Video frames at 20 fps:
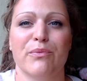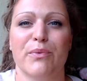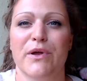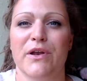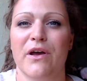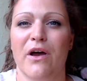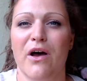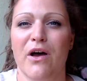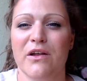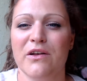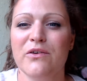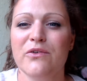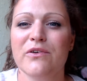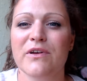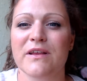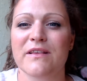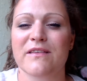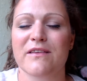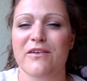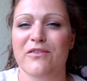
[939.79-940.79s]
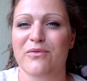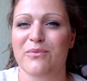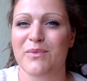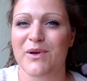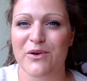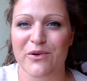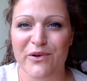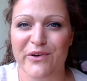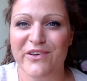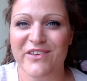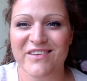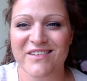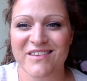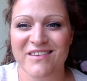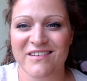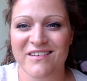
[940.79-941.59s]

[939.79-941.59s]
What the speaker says: but hundreds of mirrors